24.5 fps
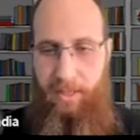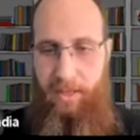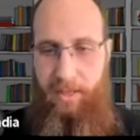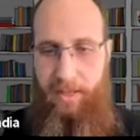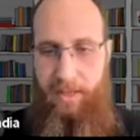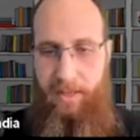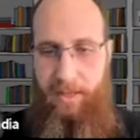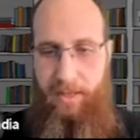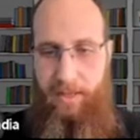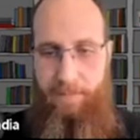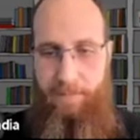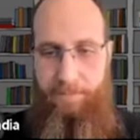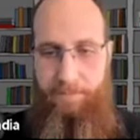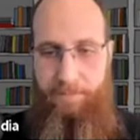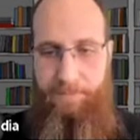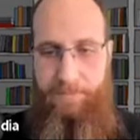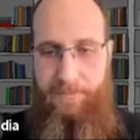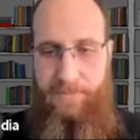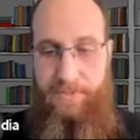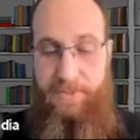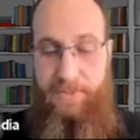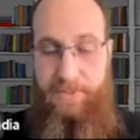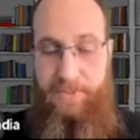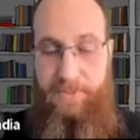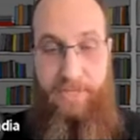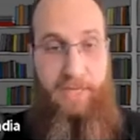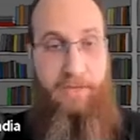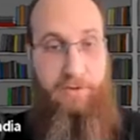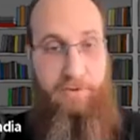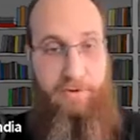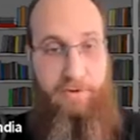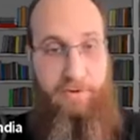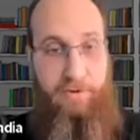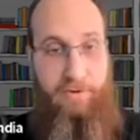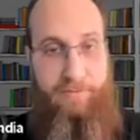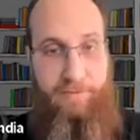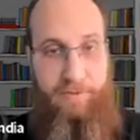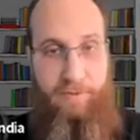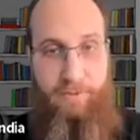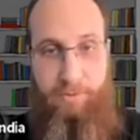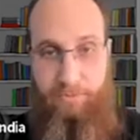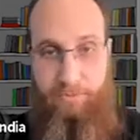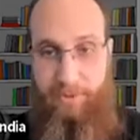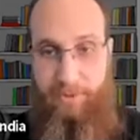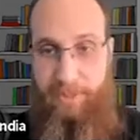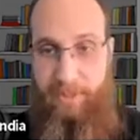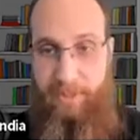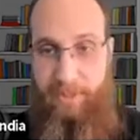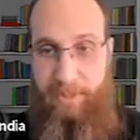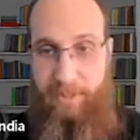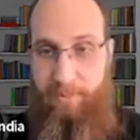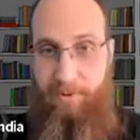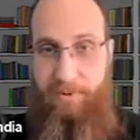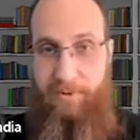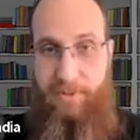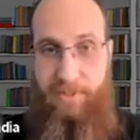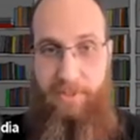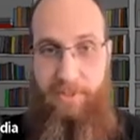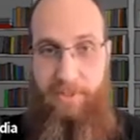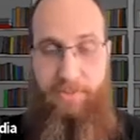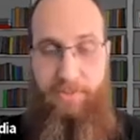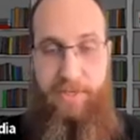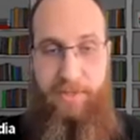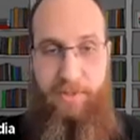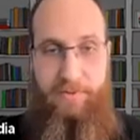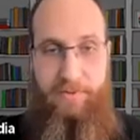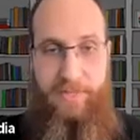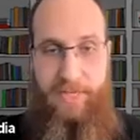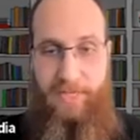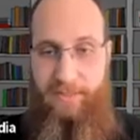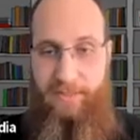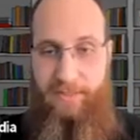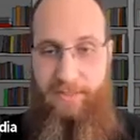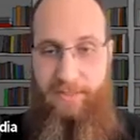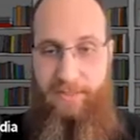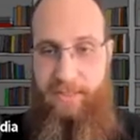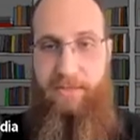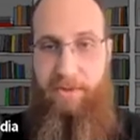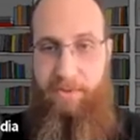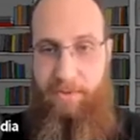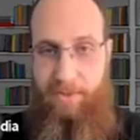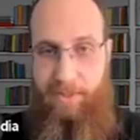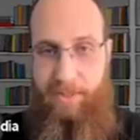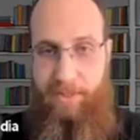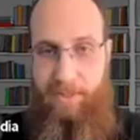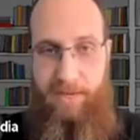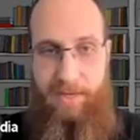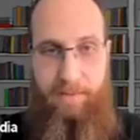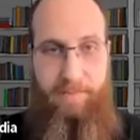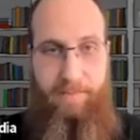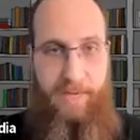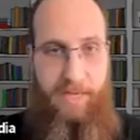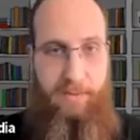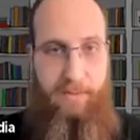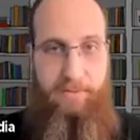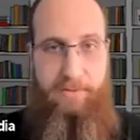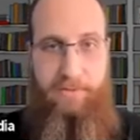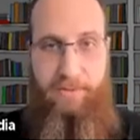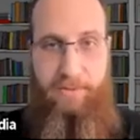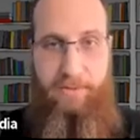Um, psychographics were really important because we knew they didn't know a lot about